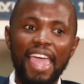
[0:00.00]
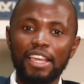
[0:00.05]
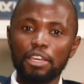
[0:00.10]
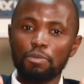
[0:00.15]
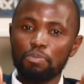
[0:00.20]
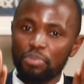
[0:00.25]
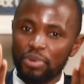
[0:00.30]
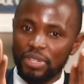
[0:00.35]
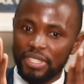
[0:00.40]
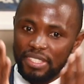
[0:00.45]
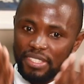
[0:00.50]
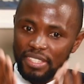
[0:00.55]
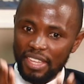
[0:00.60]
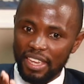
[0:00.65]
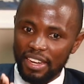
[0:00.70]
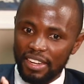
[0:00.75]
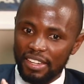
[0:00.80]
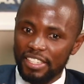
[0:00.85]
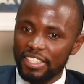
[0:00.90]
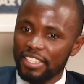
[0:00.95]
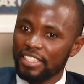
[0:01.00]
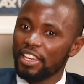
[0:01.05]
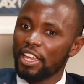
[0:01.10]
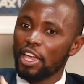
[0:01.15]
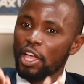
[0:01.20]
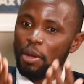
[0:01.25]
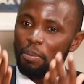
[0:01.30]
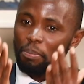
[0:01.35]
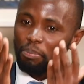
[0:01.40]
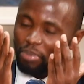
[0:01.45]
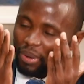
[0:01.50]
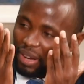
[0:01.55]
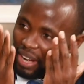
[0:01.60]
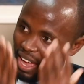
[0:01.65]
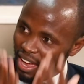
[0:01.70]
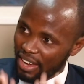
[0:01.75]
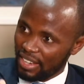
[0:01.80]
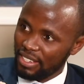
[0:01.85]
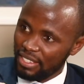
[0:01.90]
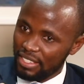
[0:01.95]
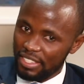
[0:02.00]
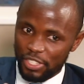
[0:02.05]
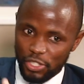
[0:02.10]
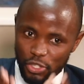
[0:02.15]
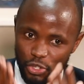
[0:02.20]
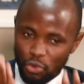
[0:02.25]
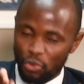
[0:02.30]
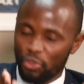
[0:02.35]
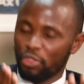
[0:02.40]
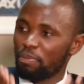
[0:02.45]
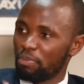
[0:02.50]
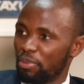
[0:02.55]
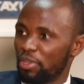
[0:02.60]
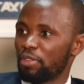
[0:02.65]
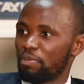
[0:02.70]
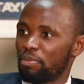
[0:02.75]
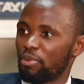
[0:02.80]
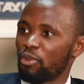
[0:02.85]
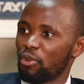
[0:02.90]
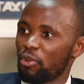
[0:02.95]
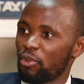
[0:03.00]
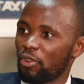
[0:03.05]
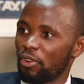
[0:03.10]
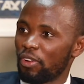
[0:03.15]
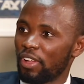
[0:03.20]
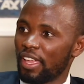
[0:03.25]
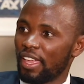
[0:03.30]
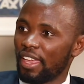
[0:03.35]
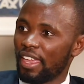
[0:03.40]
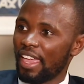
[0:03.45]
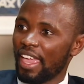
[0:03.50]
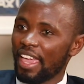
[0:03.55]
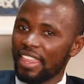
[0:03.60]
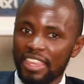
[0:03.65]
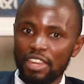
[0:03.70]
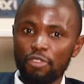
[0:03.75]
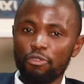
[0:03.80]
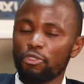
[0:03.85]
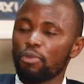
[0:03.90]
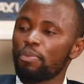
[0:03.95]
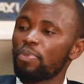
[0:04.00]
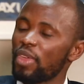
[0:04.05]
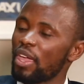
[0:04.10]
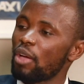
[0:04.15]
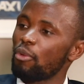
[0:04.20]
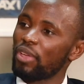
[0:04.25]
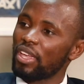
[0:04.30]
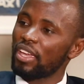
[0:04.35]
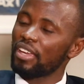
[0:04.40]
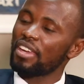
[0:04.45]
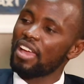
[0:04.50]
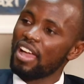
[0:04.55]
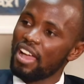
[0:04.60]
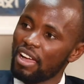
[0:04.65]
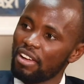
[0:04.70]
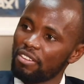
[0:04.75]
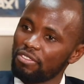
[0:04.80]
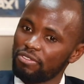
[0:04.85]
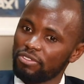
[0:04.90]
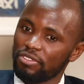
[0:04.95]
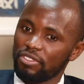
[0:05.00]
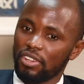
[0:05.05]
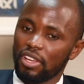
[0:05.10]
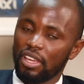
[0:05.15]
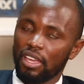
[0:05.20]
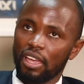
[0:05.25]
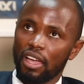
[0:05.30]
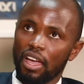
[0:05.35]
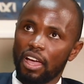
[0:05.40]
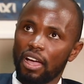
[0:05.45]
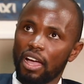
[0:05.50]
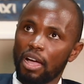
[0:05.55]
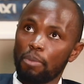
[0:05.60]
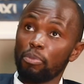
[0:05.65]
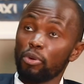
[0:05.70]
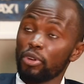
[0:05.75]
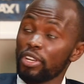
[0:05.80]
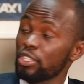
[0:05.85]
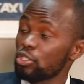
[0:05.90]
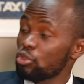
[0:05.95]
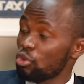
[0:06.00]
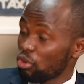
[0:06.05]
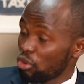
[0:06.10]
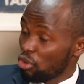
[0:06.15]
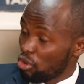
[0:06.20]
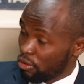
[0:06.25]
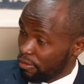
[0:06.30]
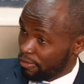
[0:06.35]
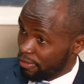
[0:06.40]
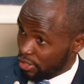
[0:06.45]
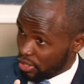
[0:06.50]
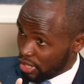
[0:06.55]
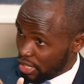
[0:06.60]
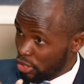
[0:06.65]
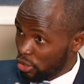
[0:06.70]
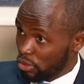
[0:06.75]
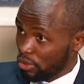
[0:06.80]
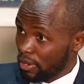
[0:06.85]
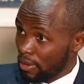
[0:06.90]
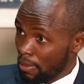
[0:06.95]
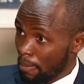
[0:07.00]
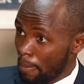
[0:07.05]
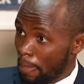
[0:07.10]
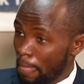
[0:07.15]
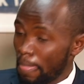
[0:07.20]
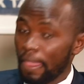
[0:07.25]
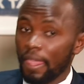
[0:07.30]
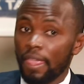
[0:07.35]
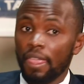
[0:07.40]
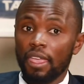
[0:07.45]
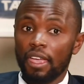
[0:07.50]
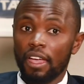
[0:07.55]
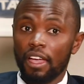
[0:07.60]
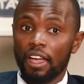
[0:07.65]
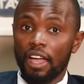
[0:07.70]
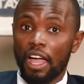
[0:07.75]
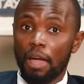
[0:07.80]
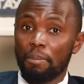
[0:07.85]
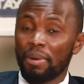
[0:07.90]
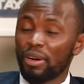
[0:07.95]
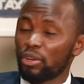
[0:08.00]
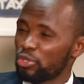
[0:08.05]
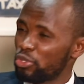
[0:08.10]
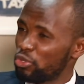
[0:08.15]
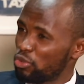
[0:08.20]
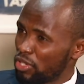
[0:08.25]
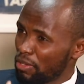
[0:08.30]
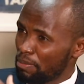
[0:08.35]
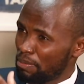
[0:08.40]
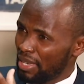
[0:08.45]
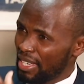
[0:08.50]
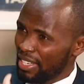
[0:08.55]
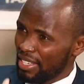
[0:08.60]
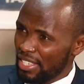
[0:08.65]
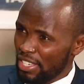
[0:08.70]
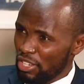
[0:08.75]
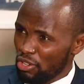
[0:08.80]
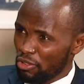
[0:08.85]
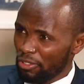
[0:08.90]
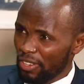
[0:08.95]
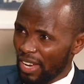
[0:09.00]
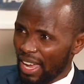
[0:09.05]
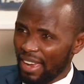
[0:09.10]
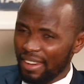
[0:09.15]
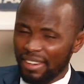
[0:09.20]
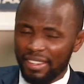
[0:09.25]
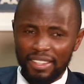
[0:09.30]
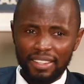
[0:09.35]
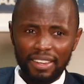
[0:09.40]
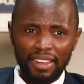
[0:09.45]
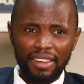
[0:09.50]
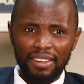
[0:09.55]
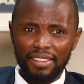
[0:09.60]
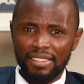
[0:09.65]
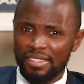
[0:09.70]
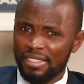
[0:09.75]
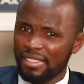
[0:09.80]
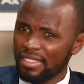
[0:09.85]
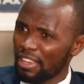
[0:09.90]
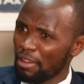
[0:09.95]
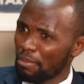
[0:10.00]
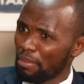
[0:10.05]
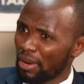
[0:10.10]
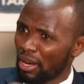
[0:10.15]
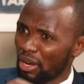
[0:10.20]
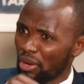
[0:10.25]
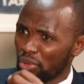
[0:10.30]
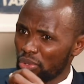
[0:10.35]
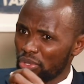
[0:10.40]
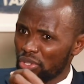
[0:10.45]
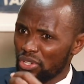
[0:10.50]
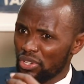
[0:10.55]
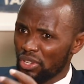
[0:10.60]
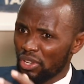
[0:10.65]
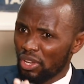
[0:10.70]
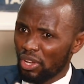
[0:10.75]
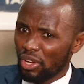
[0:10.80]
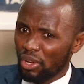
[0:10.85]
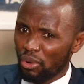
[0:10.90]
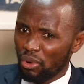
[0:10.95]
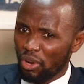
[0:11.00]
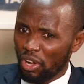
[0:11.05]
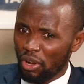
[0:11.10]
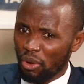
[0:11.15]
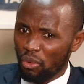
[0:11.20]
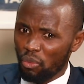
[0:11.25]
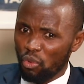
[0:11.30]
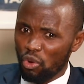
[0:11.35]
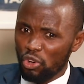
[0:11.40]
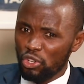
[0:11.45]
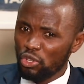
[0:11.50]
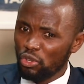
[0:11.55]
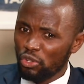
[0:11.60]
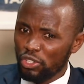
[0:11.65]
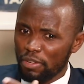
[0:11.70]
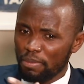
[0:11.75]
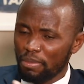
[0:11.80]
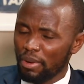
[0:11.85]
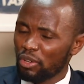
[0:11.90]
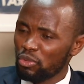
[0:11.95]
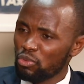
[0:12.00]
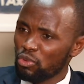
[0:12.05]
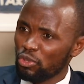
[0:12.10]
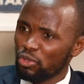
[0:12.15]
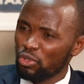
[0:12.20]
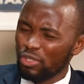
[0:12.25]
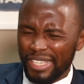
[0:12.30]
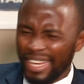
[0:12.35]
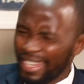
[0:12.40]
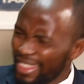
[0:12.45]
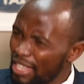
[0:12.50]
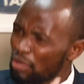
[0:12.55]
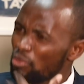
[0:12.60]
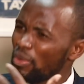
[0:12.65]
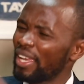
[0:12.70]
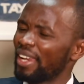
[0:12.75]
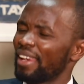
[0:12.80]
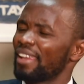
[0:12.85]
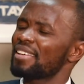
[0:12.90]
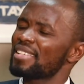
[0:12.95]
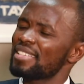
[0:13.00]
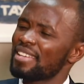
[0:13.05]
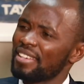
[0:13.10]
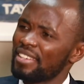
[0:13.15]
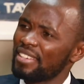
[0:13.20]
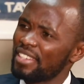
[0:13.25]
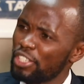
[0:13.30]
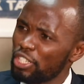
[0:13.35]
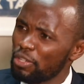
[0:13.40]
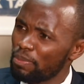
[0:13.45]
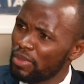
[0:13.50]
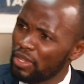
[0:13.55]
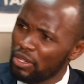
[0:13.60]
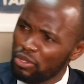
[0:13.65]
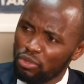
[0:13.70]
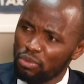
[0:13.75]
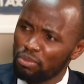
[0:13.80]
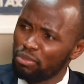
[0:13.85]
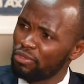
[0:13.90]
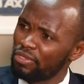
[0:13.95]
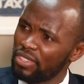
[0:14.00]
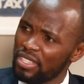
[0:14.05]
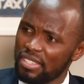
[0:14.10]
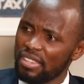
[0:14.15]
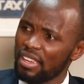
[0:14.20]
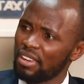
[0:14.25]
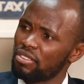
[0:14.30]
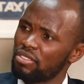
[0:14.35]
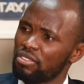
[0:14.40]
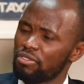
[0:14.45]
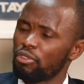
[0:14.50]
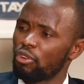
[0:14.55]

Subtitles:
and present plans to the people. And then from there we can have a political conversation about suitability of candidates, about what not. And then we elect a leadership that will move this country